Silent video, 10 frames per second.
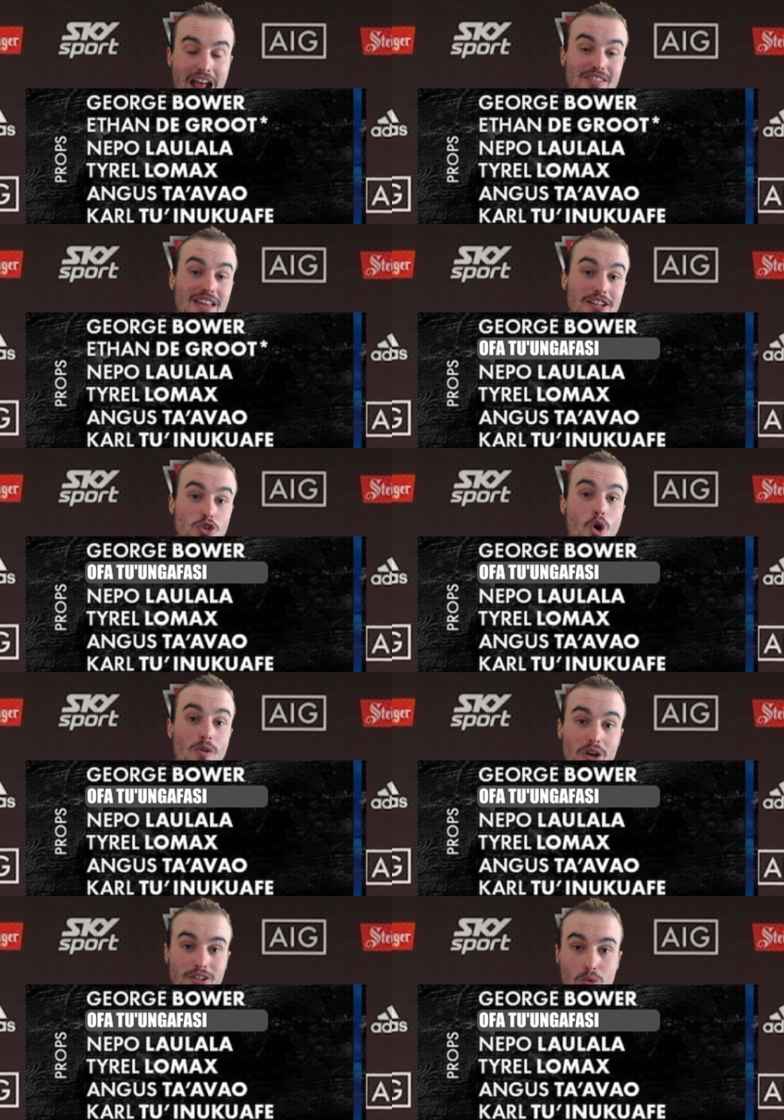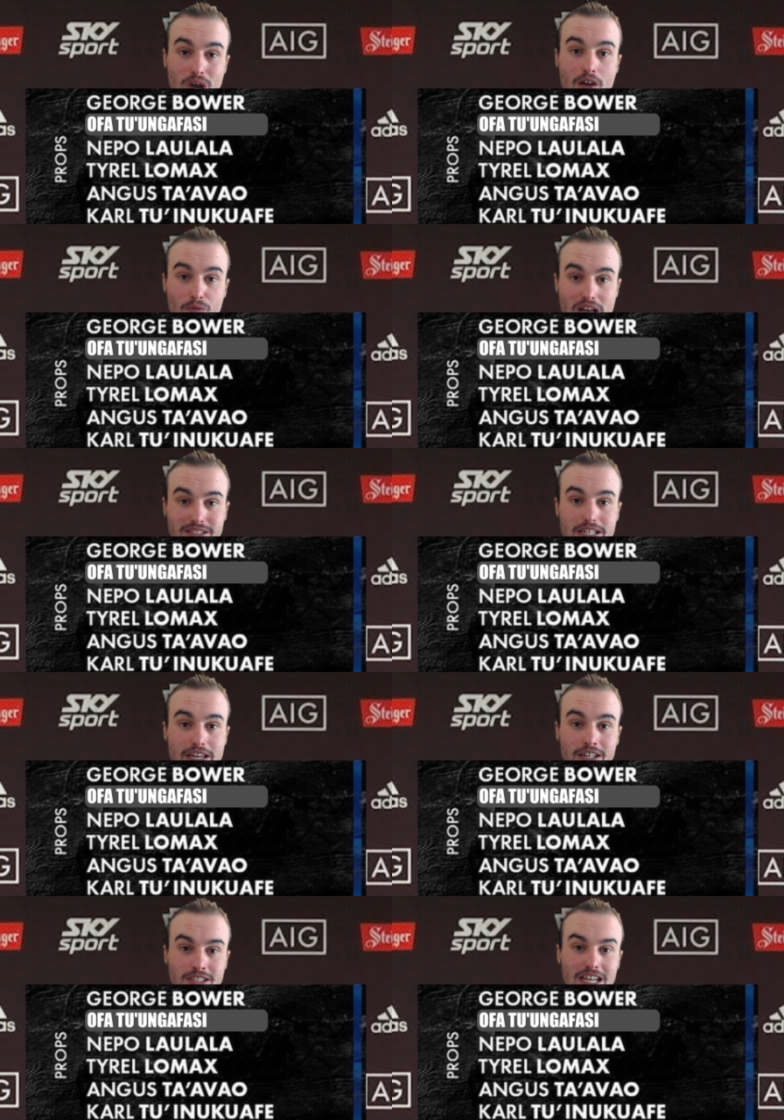and that is Ofa Tuangafasi.